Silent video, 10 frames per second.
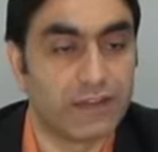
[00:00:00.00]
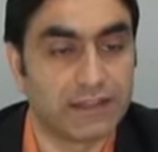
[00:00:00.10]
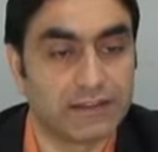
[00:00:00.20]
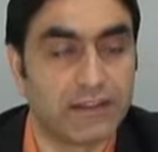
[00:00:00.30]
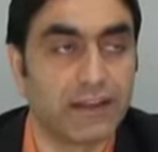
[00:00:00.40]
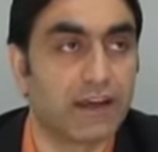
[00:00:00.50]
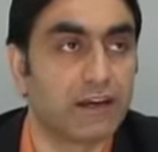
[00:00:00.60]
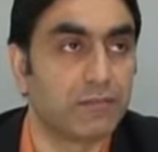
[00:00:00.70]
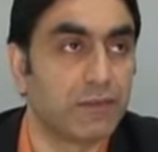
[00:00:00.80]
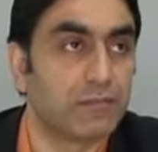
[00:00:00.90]
that they
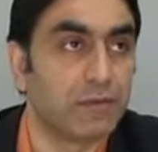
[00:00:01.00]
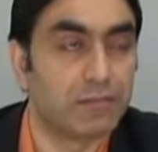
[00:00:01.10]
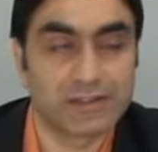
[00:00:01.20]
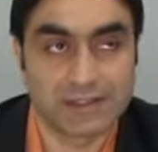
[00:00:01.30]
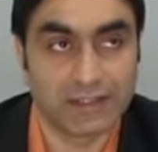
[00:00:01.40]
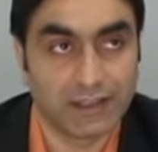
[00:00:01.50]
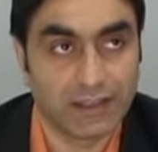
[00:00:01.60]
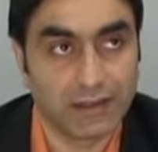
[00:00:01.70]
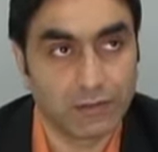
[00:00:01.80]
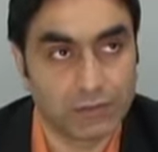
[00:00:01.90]
are maybe busy
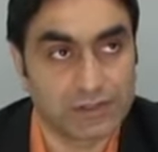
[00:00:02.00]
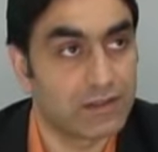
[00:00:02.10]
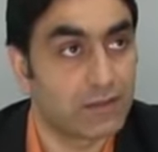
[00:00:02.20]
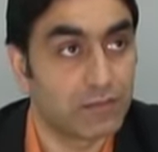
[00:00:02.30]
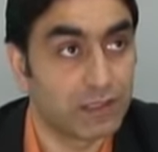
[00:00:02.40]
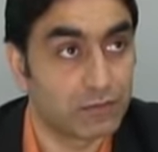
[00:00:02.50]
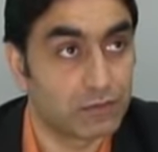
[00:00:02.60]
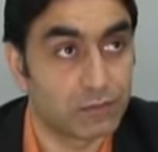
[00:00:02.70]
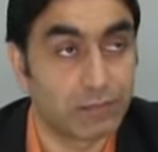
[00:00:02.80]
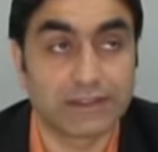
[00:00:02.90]
with some their
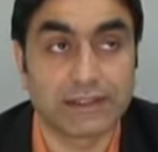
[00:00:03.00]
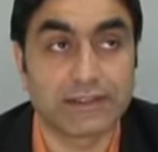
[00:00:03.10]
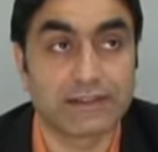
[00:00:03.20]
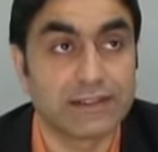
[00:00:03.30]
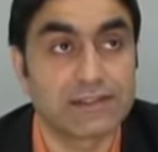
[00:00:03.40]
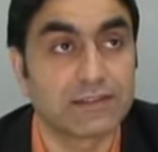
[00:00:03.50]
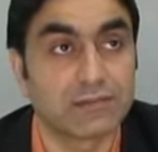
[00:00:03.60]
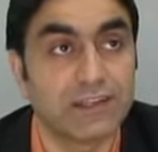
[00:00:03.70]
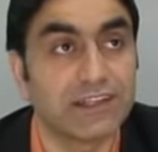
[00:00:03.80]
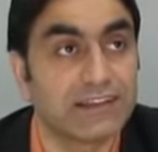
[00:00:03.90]
work. But it doesn't
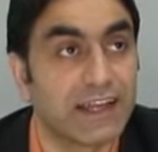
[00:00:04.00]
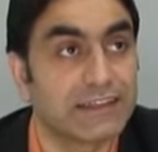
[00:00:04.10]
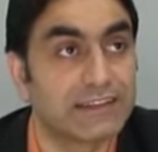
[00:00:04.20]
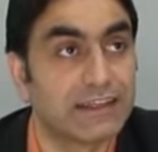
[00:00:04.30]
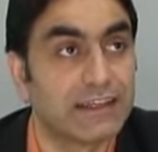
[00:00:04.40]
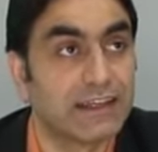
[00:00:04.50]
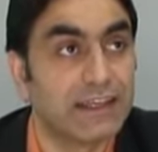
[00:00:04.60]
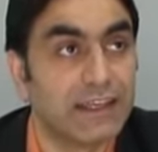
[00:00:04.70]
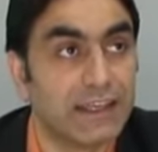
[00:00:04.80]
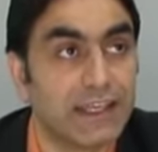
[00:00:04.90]
mean that
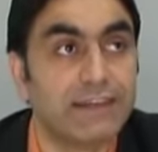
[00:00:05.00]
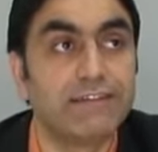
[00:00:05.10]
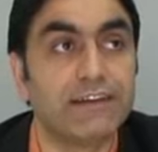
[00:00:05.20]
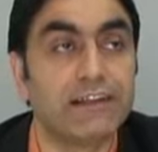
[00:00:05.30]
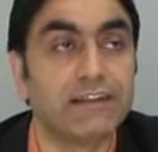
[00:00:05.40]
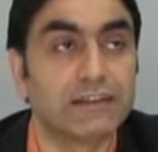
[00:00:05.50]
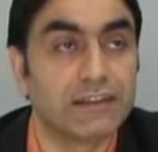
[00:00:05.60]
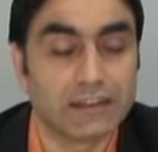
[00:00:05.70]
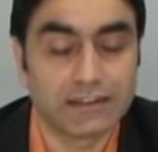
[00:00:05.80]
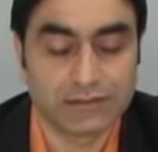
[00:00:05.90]
he
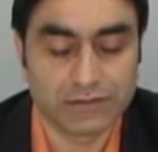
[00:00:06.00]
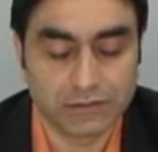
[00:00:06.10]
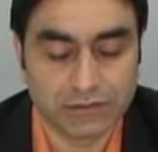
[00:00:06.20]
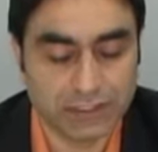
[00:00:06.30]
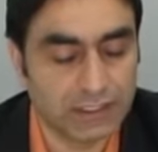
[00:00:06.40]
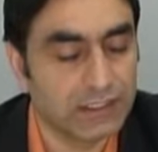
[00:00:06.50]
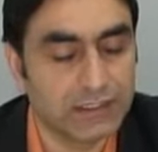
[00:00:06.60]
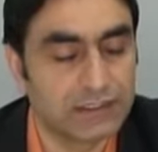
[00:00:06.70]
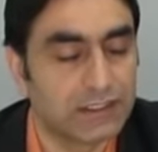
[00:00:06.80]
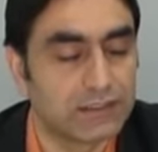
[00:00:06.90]

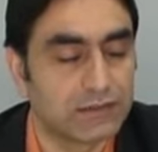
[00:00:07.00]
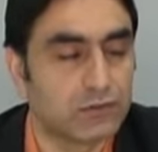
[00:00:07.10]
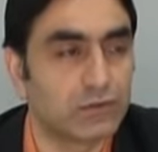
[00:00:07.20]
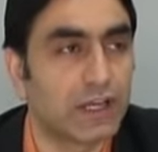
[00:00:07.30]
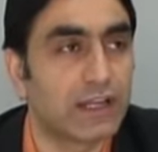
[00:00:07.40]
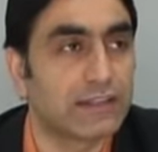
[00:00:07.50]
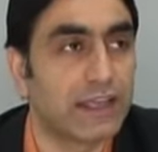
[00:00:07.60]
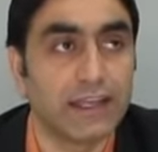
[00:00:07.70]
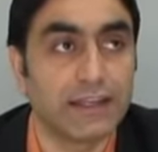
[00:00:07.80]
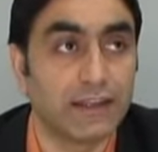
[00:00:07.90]
do not
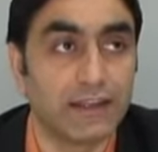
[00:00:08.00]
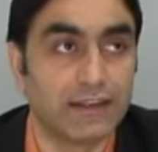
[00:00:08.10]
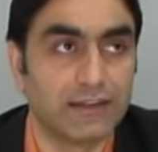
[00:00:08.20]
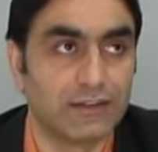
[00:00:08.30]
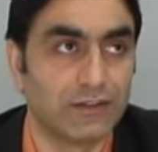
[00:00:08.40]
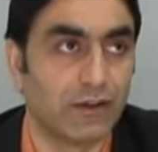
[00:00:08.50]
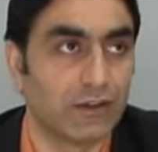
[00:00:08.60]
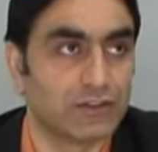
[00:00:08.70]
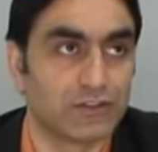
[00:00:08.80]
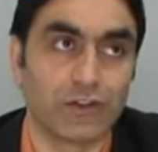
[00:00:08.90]
any
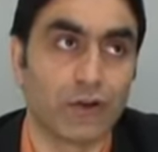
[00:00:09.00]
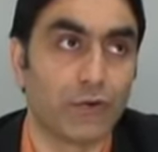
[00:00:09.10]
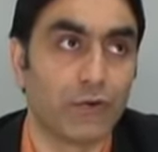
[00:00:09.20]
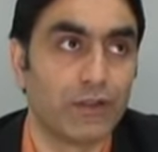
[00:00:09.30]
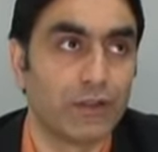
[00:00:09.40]
knowledge. No.